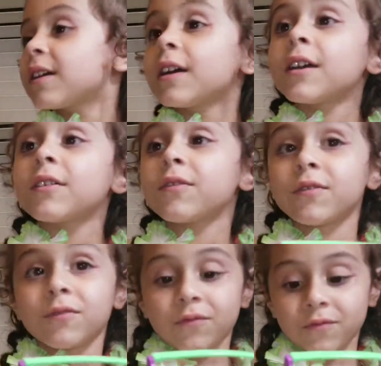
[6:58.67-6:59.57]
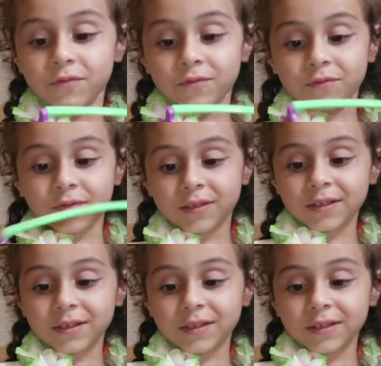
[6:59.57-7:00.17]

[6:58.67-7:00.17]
I don't know what it said.